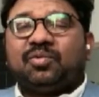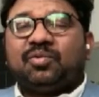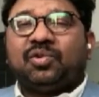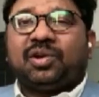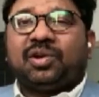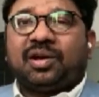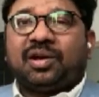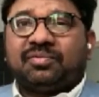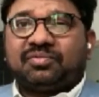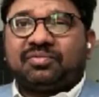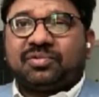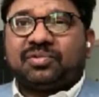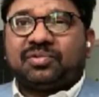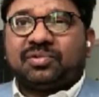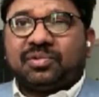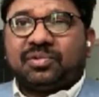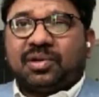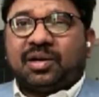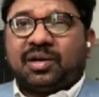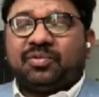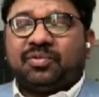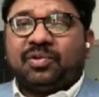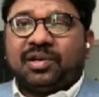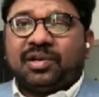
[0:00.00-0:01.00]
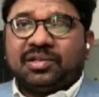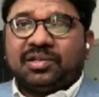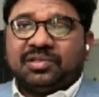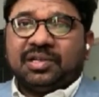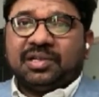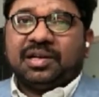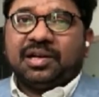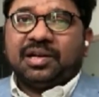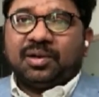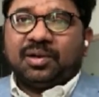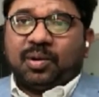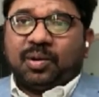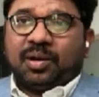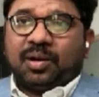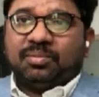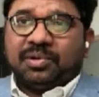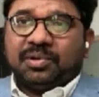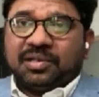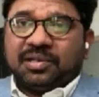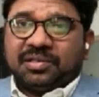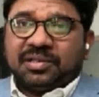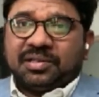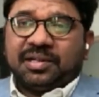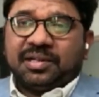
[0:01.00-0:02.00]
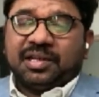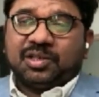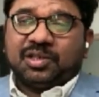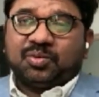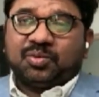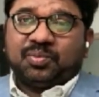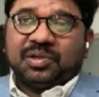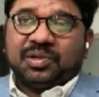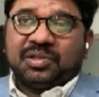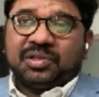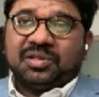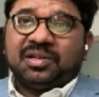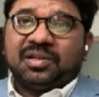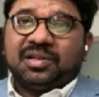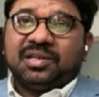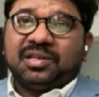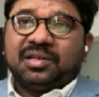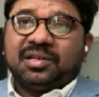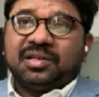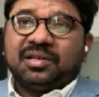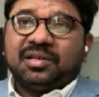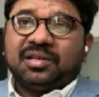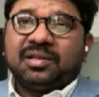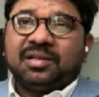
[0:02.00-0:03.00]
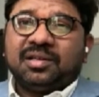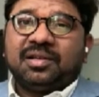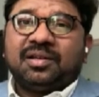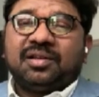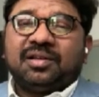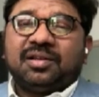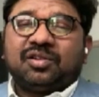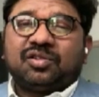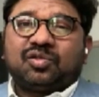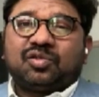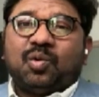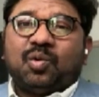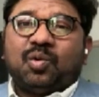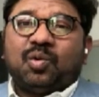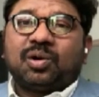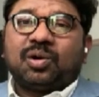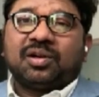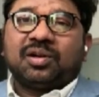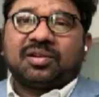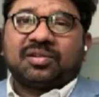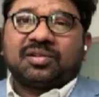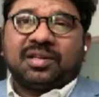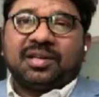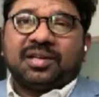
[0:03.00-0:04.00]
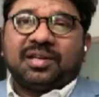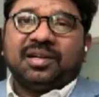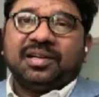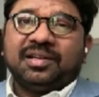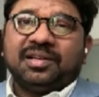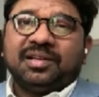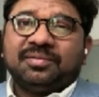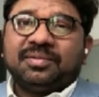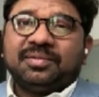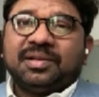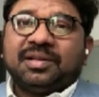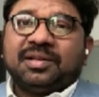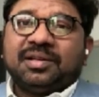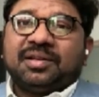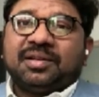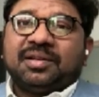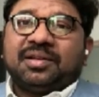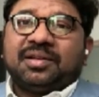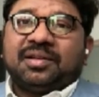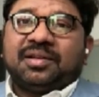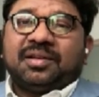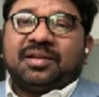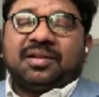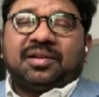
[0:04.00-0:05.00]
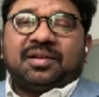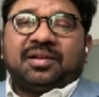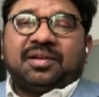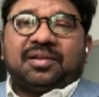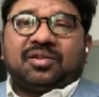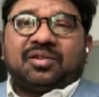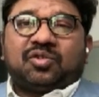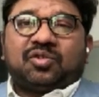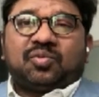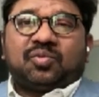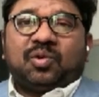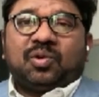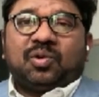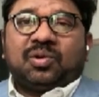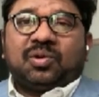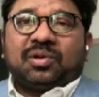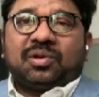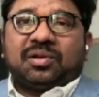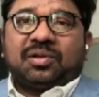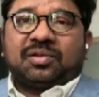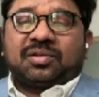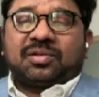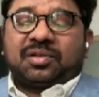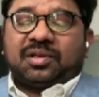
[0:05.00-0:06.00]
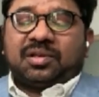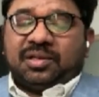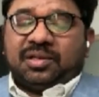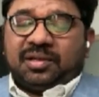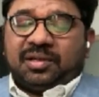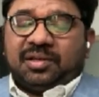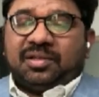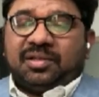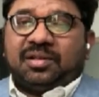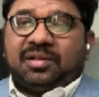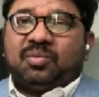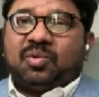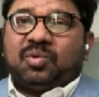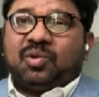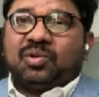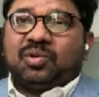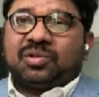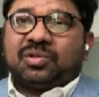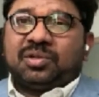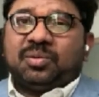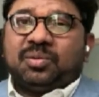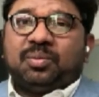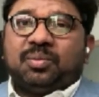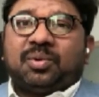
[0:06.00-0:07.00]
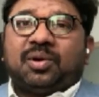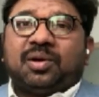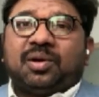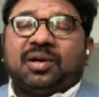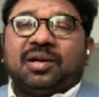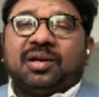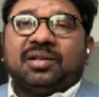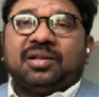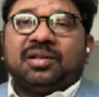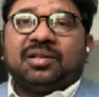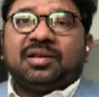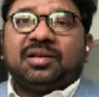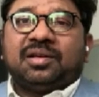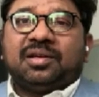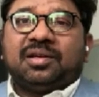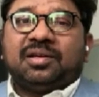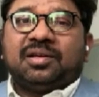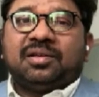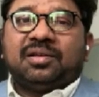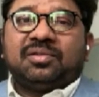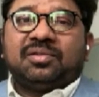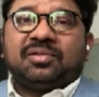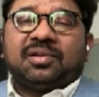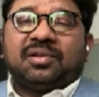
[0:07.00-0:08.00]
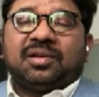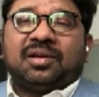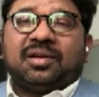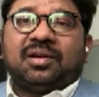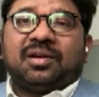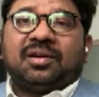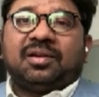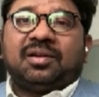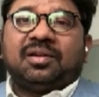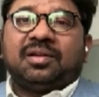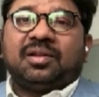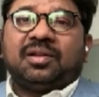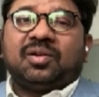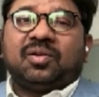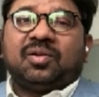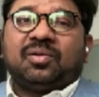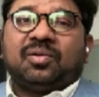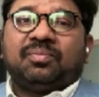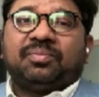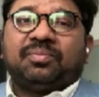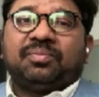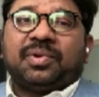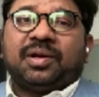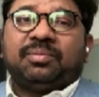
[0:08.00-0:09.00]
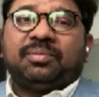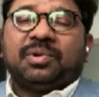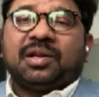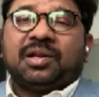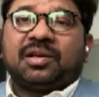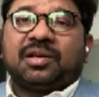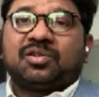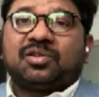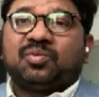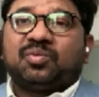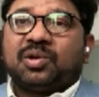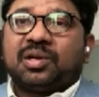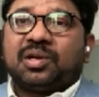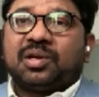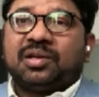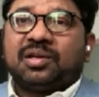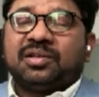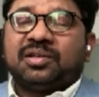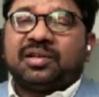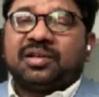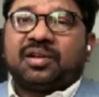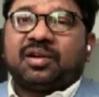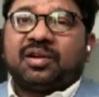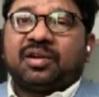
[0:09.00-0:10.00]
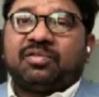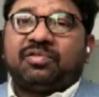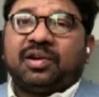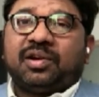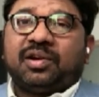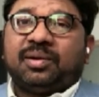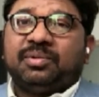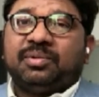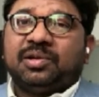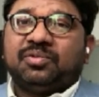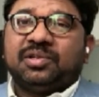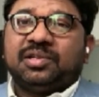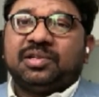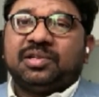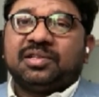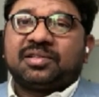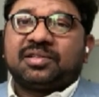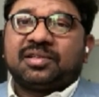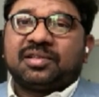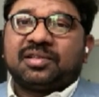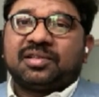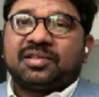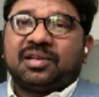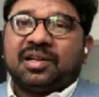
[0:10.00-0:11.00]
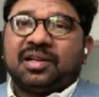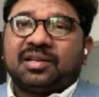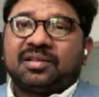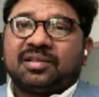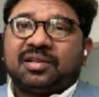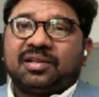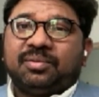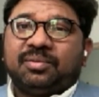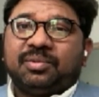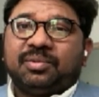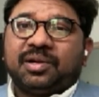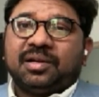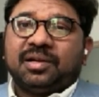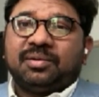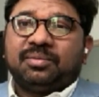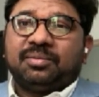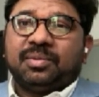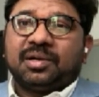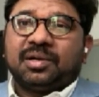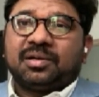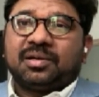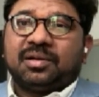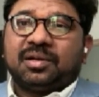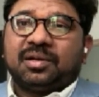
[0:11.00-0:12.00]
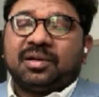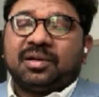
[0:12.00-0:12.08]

we have to advise general population, especially smokers, only. Smokers ki the most important thing is, I mean, like smoking is a tough habit we discussed last time, right? But